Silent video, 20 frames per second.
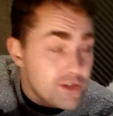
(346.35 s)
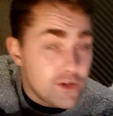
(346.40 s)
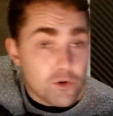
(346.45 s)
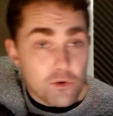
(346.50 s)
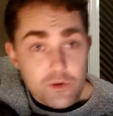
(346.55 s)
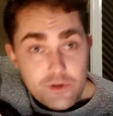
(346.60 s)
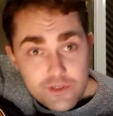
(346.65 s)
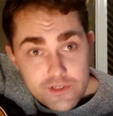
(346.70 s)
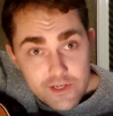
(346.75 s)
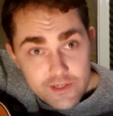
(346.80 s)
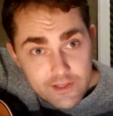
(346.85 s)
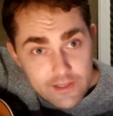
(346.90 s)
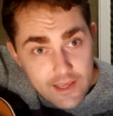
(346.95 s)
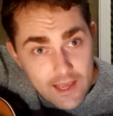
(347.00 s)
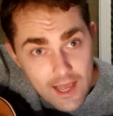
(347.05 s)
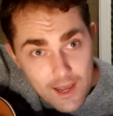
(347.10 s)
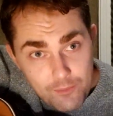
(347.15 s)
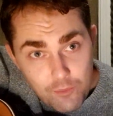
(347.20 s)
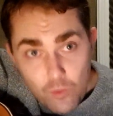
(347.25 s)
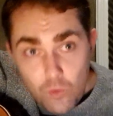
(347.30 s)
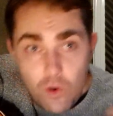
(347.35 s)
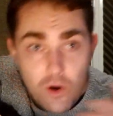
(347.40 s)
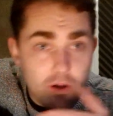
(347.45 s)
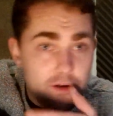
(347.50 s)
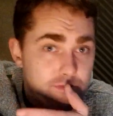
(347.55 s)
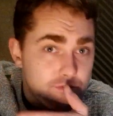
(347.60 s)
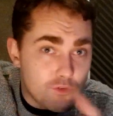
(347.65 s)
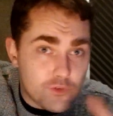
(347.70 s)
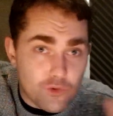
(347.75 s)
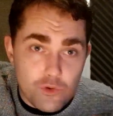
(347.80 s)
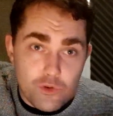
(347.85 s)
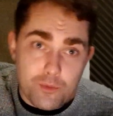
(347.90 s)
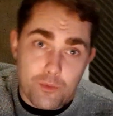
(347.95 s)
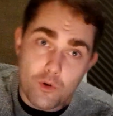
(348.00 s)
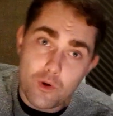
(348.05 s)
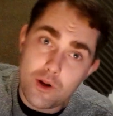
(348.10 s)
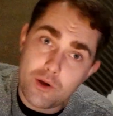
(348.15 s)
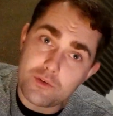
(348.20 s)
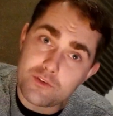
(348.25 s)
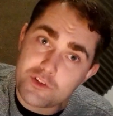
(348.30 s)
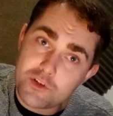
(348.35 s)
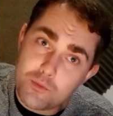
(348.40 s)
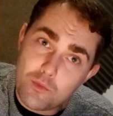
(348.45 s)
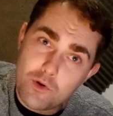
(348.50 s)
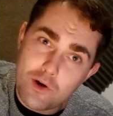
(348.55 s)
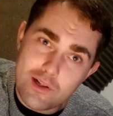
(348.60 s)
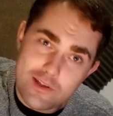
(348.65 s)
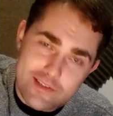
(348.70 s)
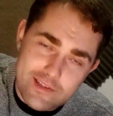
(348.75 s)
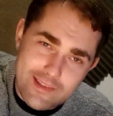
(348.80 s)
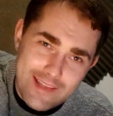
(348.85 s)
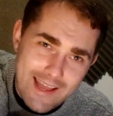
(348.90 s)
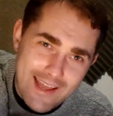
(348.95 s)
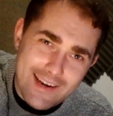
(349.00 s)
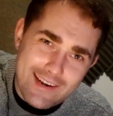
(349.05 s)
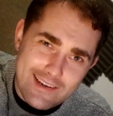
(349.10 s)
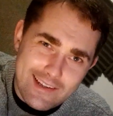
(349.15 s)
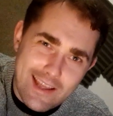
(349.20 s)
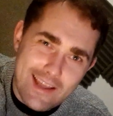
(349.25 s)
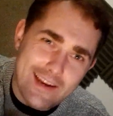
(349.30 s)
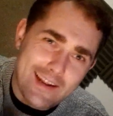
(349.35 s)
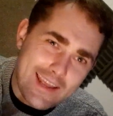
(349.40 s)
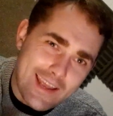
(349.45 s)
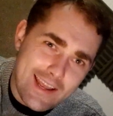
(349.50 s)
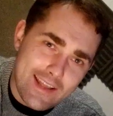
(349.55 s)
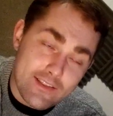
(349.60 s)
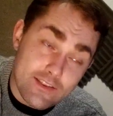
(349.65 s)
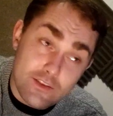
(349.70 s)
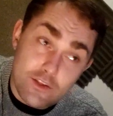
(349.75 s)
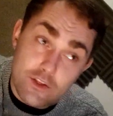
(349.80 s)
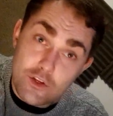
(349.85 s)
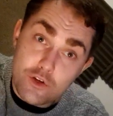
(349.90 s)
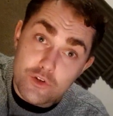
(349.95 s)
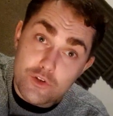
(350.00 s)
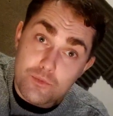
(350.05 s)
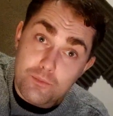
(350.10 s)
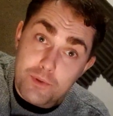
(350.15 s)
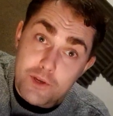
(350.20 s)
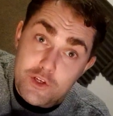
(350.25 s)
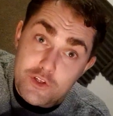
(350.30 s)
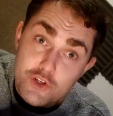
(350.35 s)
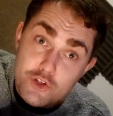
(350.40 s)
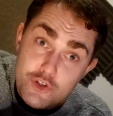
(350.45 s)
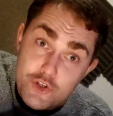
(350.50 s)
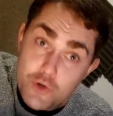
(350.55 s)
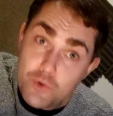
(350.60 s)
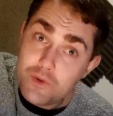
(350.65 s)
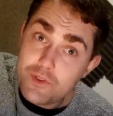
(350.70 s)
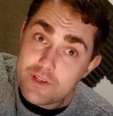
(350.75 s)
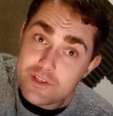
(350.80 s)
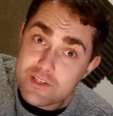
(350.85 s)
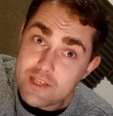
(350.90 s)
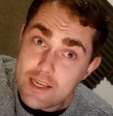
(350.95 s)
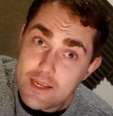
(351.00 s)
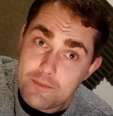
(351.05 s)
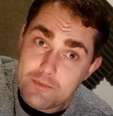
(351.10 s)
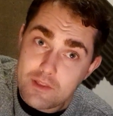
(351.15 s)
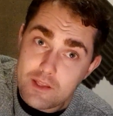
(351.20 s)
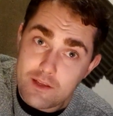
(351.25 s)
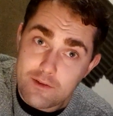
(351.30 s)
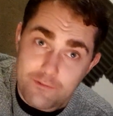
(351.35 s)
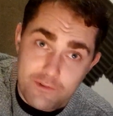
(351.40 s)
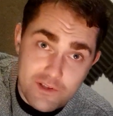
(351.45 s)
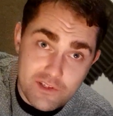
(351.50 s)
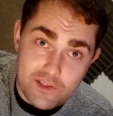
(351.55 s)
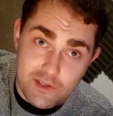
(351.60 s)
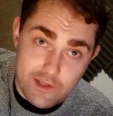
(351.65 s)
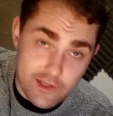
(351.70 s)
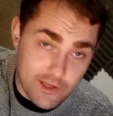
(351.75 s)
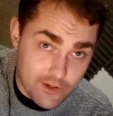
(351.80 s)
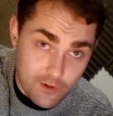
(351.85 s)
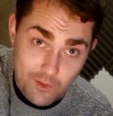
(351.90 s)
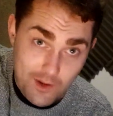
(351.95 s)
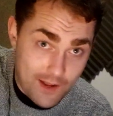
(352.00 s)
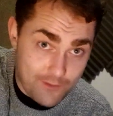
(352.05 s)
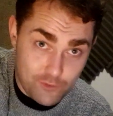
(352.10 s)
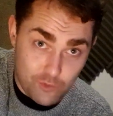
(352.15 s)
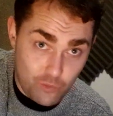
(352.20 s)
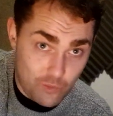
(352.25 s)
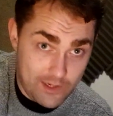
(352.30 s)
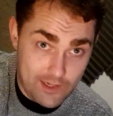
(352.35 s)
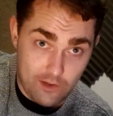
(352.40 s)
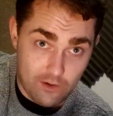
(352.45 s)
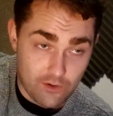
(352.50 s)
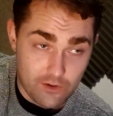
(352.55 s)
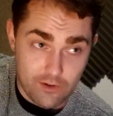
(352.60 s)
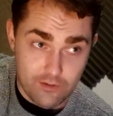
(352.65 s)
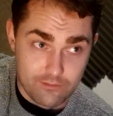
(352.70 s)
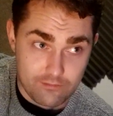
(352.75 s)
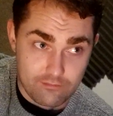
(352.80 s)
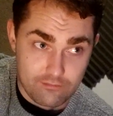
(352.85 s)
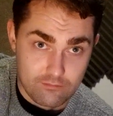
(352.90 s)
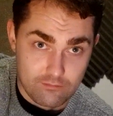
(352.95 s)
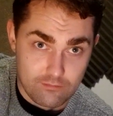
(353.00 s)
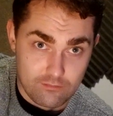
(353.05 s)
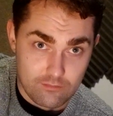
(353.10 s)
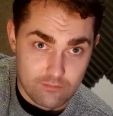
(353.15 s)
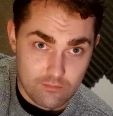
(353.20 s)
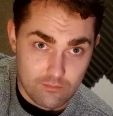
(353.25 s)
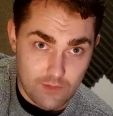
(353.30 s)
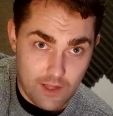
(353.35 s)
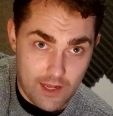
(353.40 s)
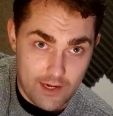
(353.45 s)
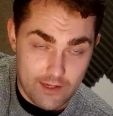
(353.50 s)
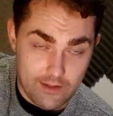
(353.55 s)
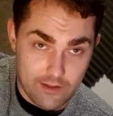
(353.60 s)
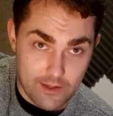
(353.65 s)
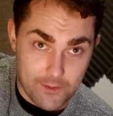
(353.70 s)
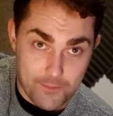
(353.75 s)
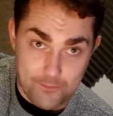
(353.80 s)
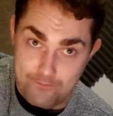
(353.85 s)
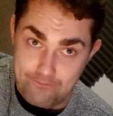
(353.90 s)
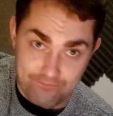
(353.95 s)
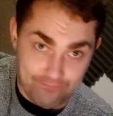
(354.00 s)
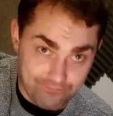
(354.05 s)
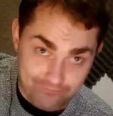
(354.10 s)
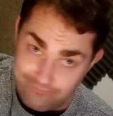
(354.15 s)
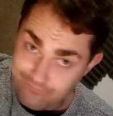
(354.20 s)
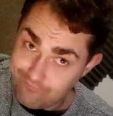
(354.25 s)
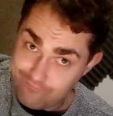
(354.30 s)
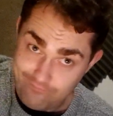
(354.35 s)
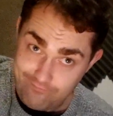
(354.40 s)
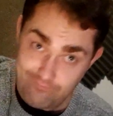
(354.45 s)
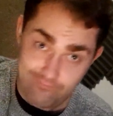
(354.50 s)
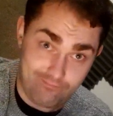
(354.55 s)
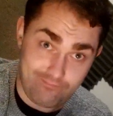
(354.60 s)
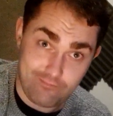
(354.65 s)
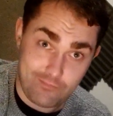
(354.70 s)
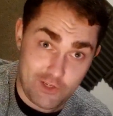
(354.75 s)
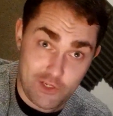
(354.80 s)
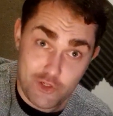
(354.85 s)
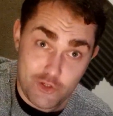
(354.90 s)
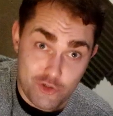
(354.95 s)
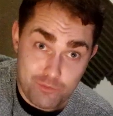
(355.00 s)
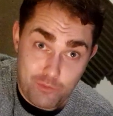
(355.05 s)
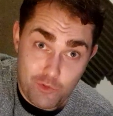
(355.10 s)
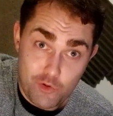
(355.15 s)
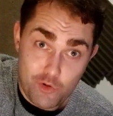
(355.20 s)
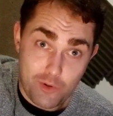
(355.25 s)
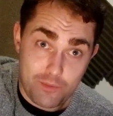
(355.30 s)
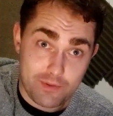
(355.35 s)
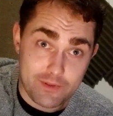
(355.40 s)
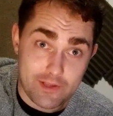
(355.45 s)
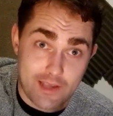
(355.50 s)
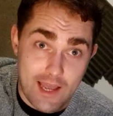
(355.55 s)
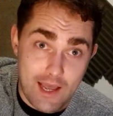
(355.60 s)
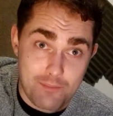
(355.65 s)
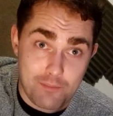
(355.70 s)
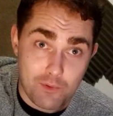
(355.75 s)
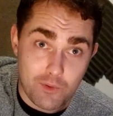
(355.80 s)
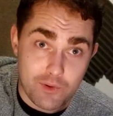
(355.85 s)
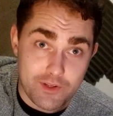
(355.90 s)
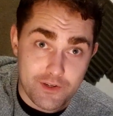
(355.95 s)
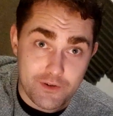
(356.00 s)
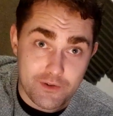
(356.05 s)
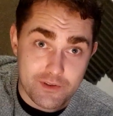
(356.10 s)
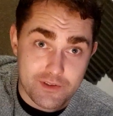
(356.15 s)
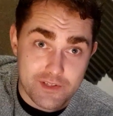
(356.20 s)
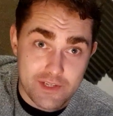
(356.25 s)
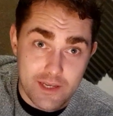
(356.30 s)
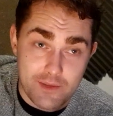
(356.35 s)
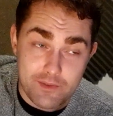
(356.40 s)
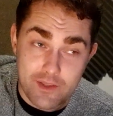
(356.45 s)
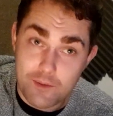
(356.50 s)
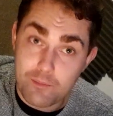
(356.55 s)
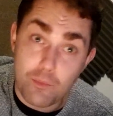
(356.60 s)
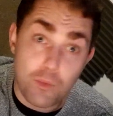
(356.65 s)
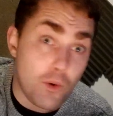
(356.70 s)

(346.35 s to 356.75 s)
You know, stick the capo on, throw them around somewhere else, and again, because you're doing the same thing physically. You don't have to relearn anything. You just put it up in the capo and you do the same thing.